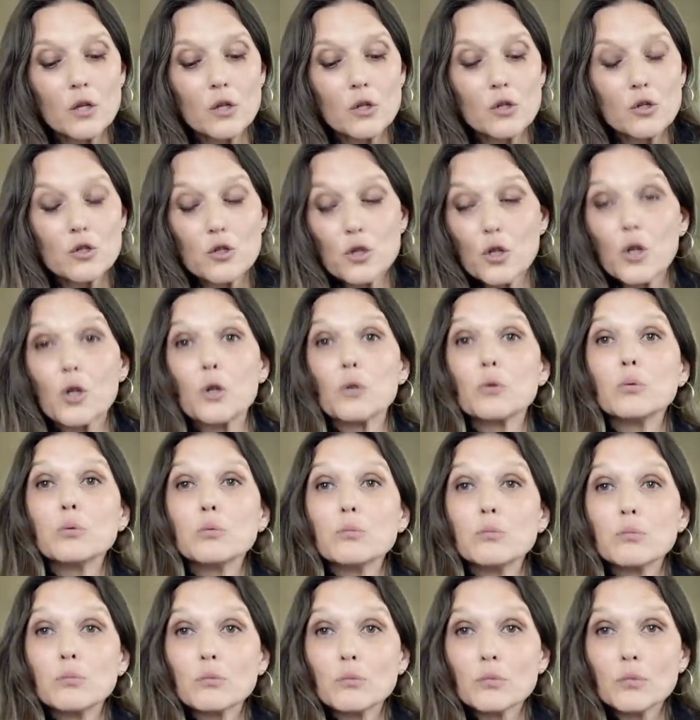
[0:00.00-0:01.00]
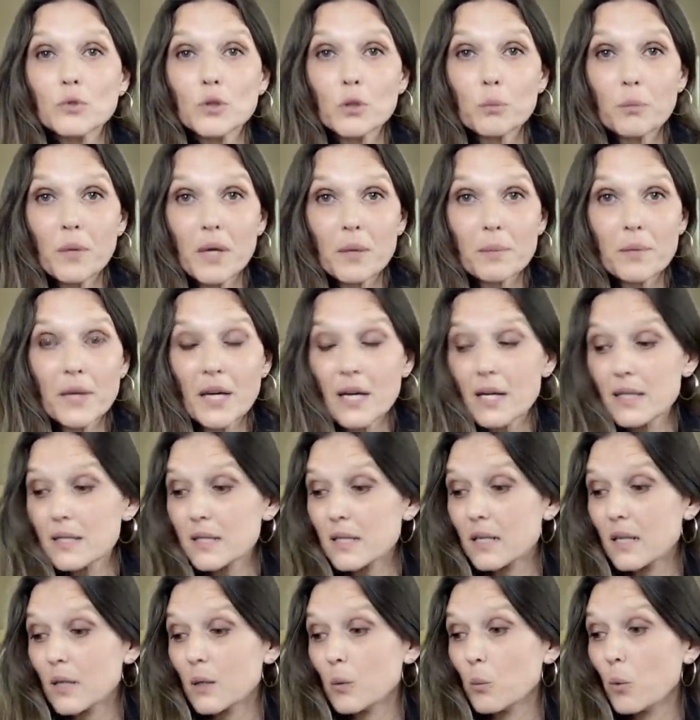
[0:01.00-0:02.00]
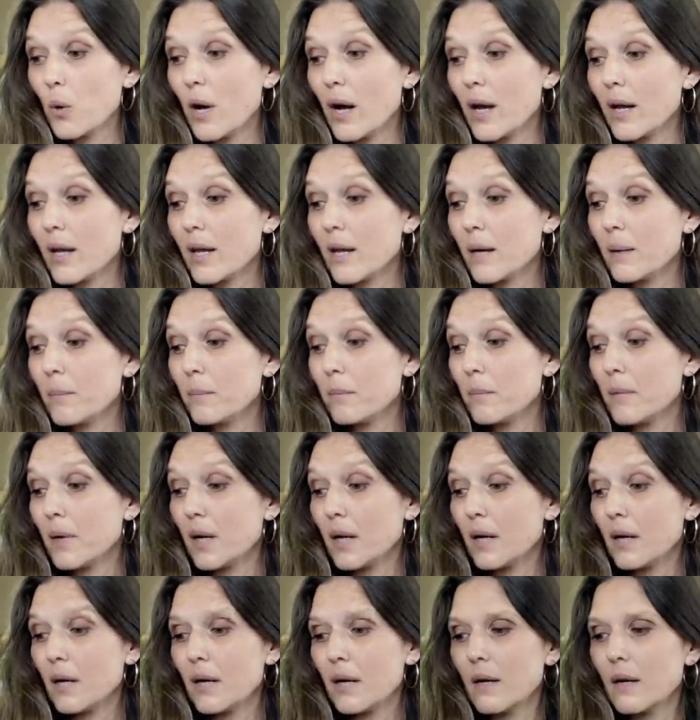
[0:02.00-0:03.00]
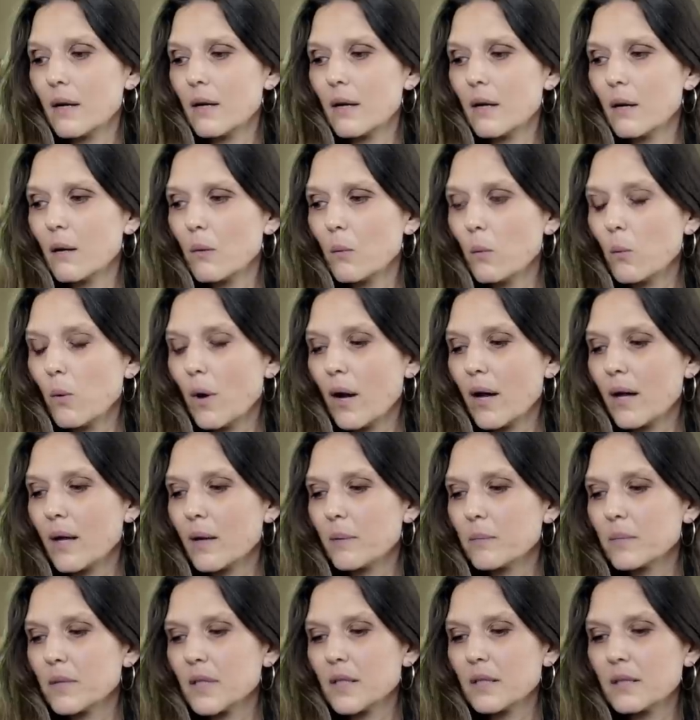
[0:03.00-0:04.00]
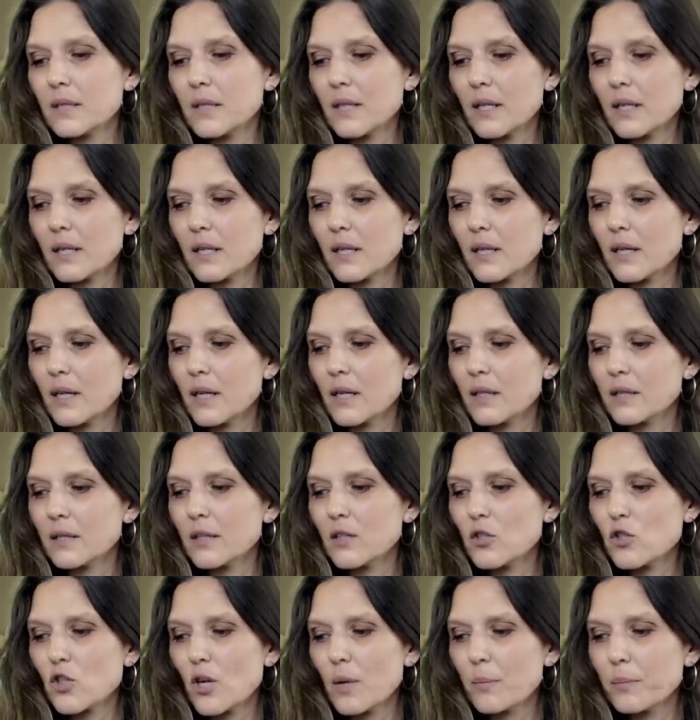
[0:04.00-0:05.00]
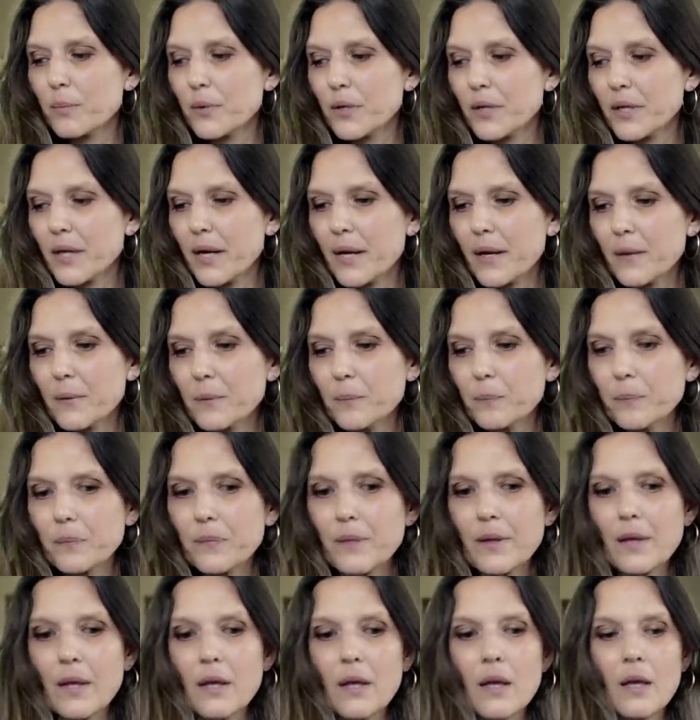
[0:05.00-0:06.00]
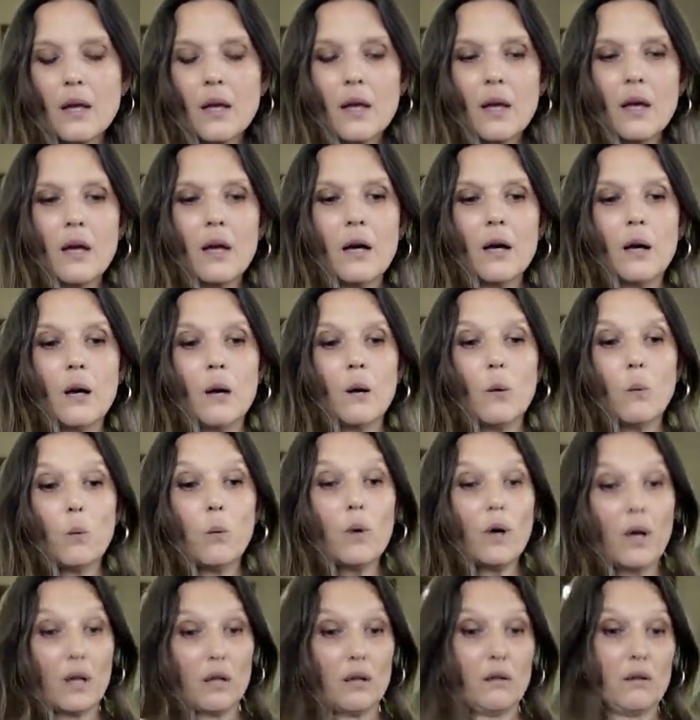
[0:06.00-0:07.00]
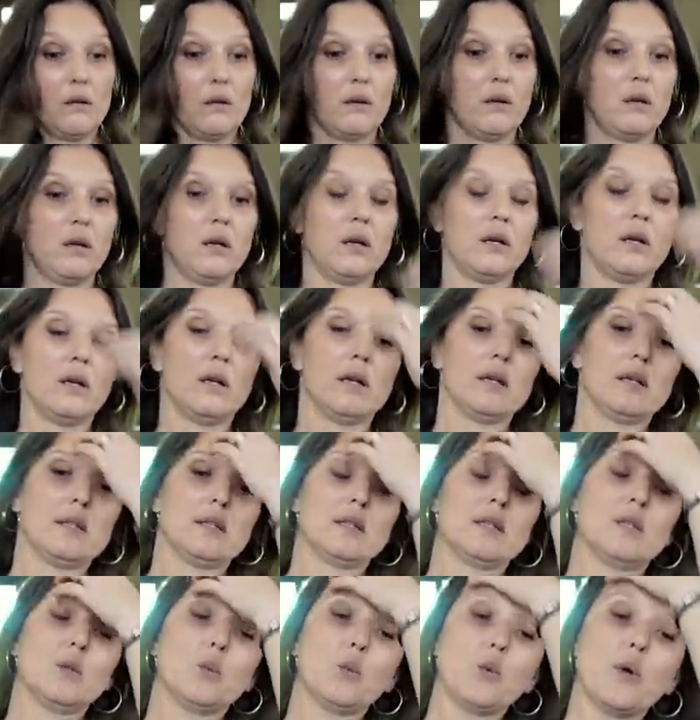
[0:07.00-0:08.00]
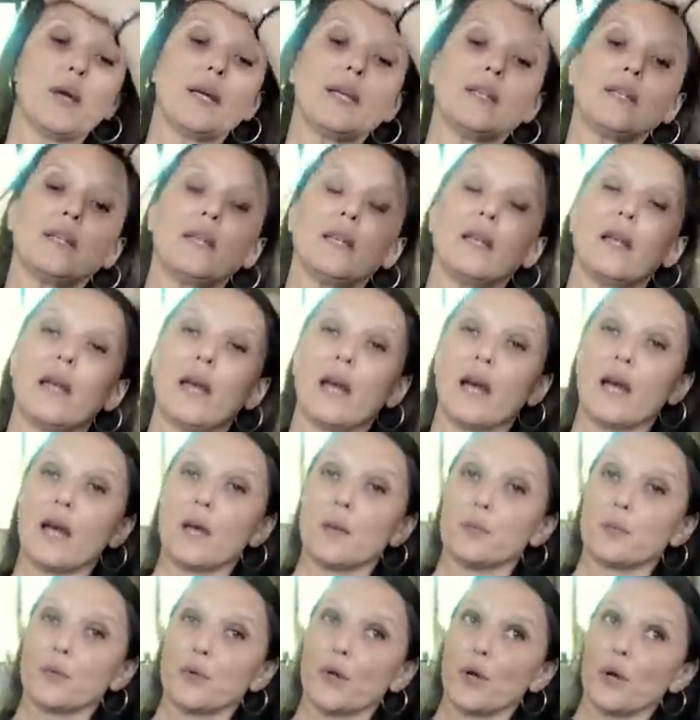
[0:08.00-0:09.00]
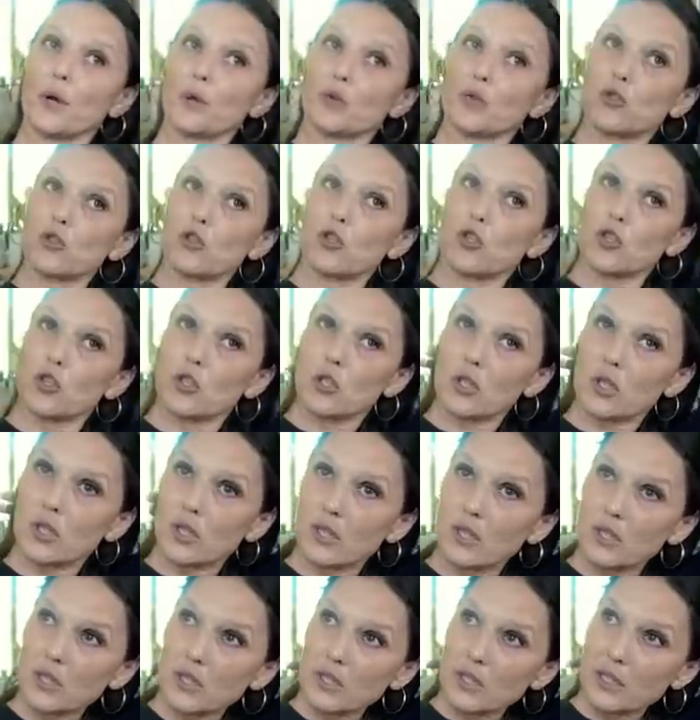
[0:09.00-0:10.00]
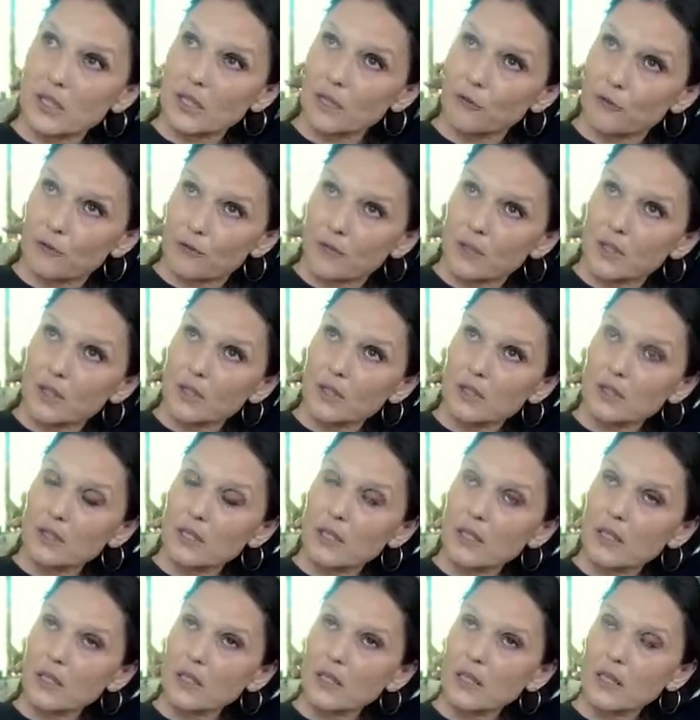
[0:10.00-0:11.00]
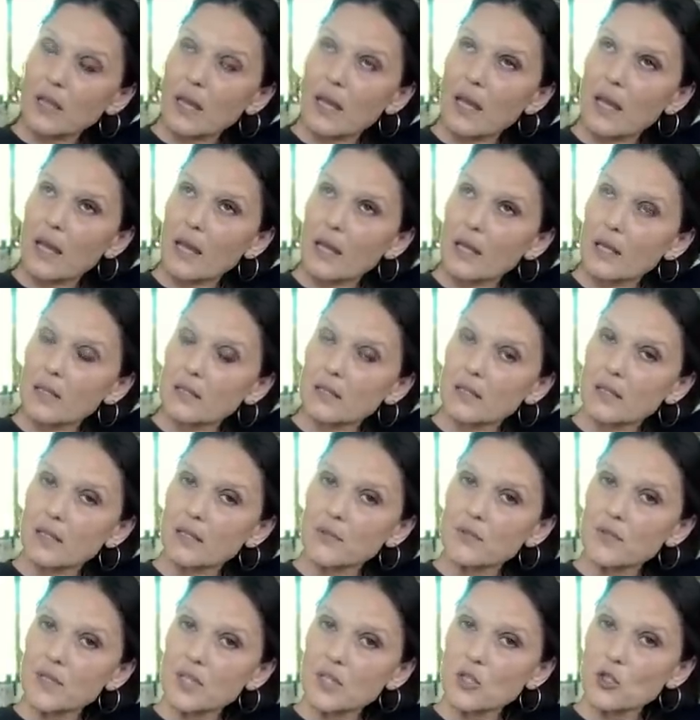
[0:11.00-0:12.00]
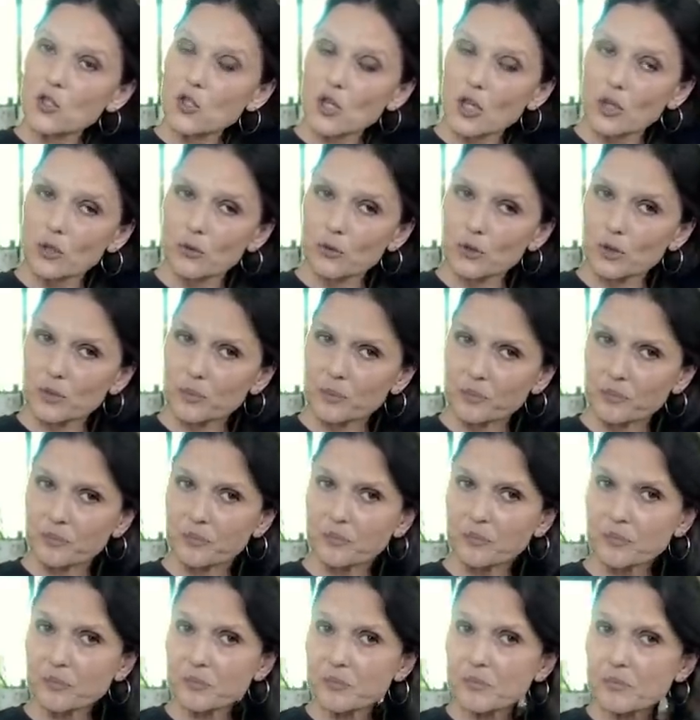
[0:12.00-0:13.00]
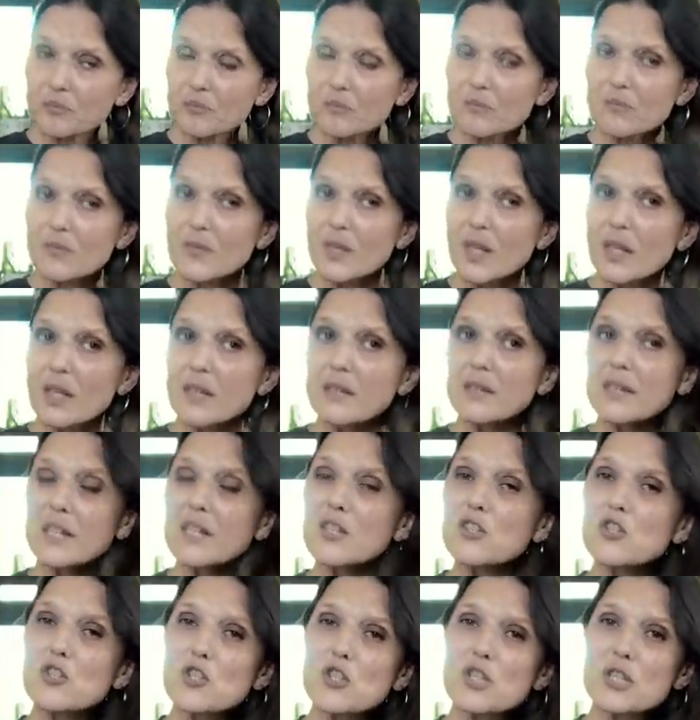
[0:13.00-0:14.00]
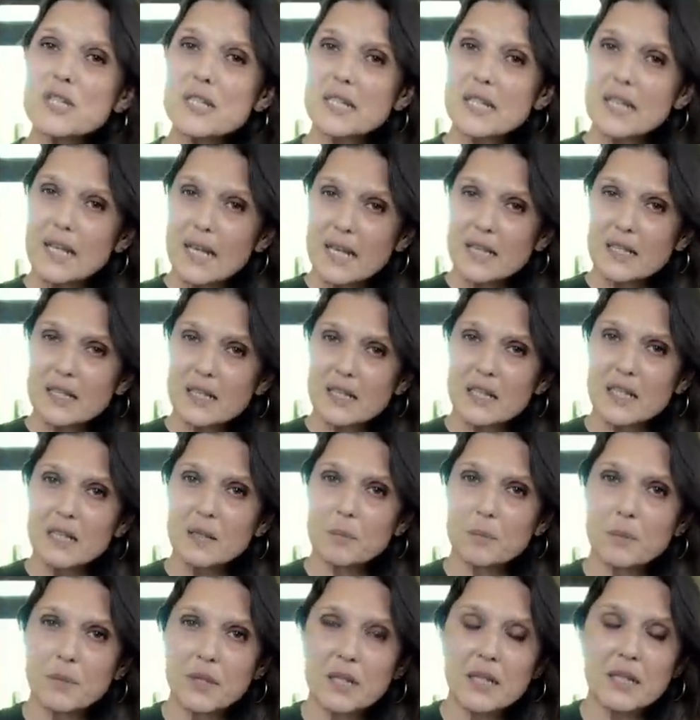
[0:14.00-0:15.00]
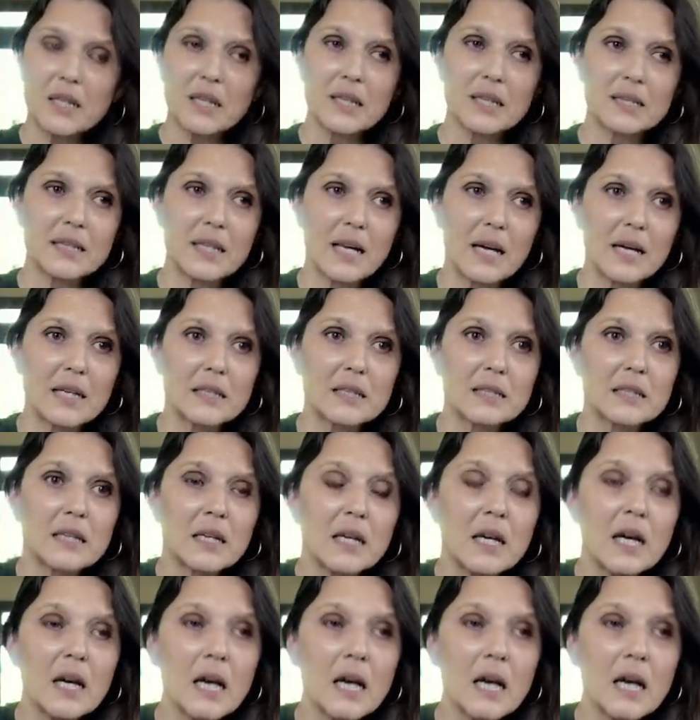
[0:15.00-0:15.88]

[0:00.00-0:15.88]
So, you may be asking why I'm knitting the jumper now. Well, the way that I approach gift knitting and gifts in general, and that's just lately been like that.